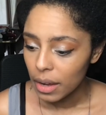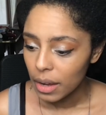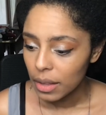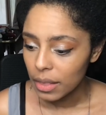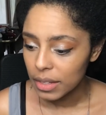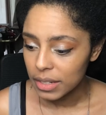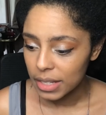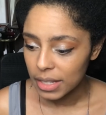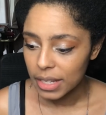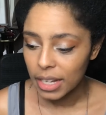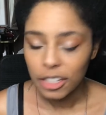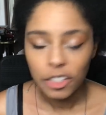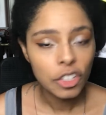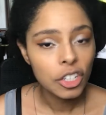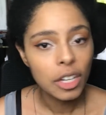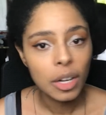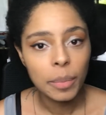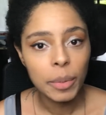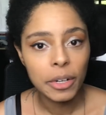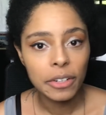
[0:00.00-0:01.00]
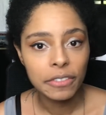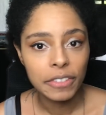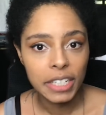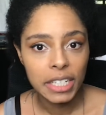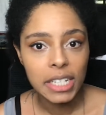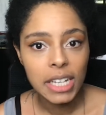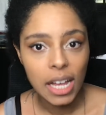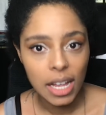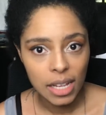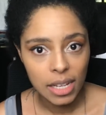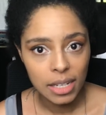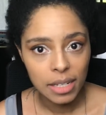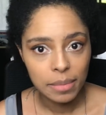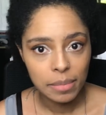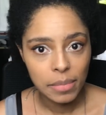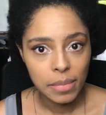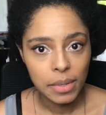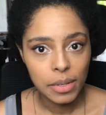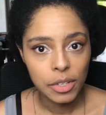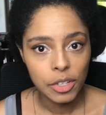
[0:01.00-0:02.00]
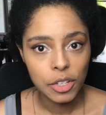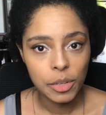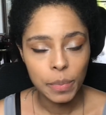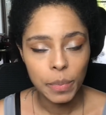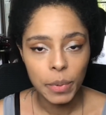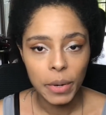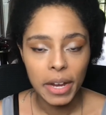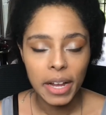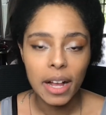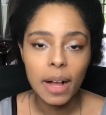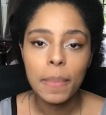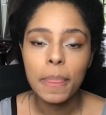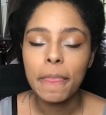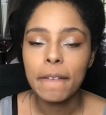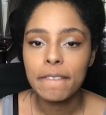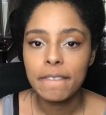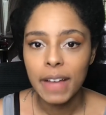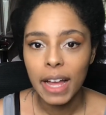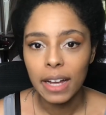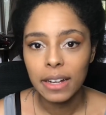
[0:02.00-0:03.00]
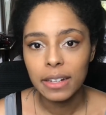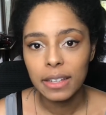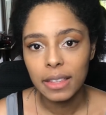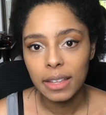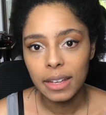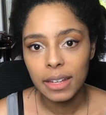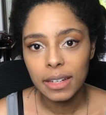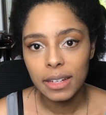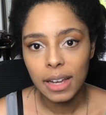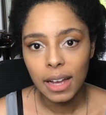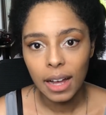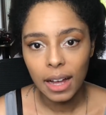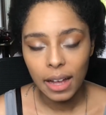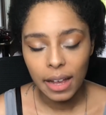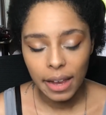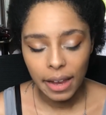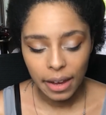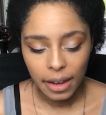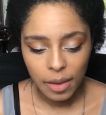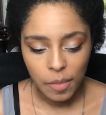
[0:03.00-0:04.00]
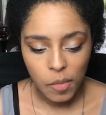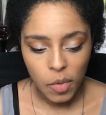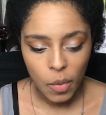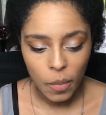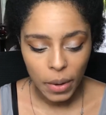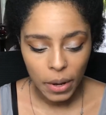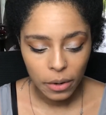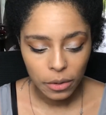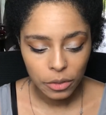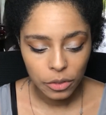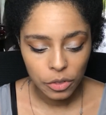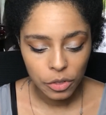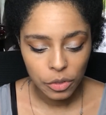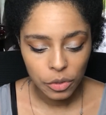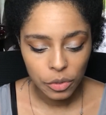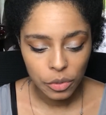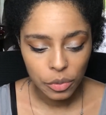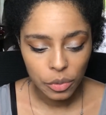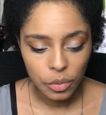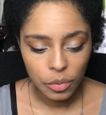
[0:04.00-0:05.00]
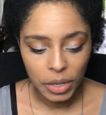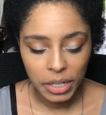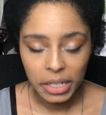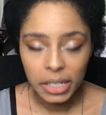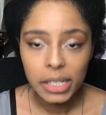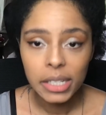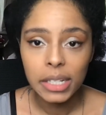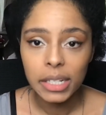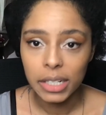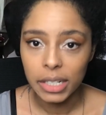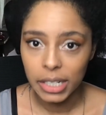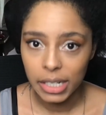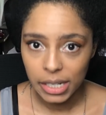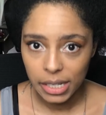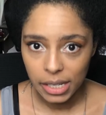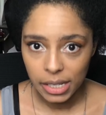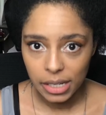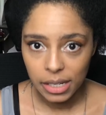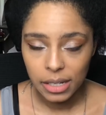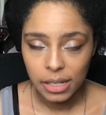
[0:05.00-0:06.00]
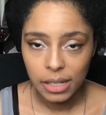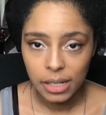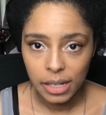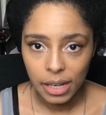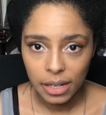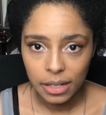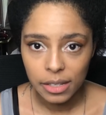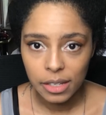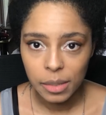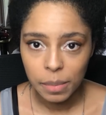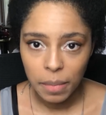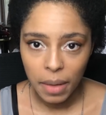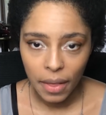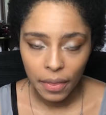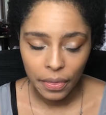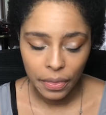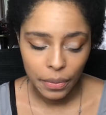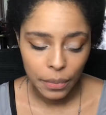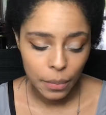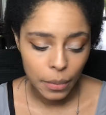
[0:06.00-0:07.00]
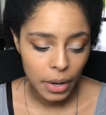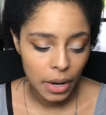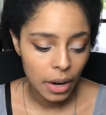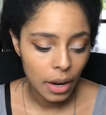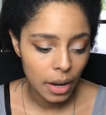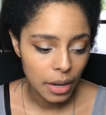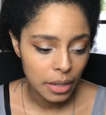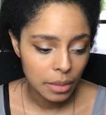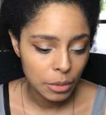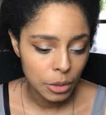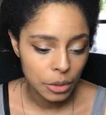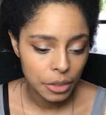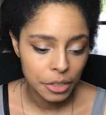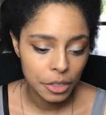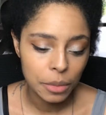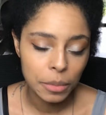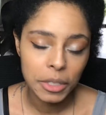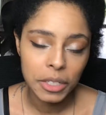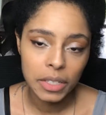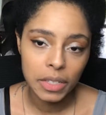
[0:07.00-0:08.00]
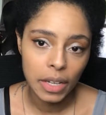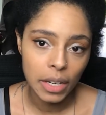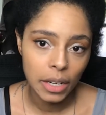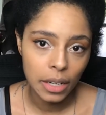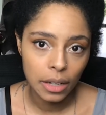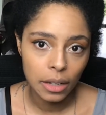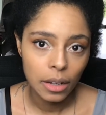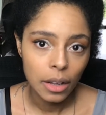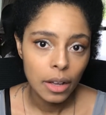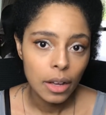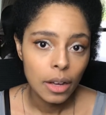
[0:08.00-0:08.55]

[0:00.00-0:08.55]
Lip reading: this is actually a perfect time to bring up the fact that I am about to run a series next month where I am going to be sitting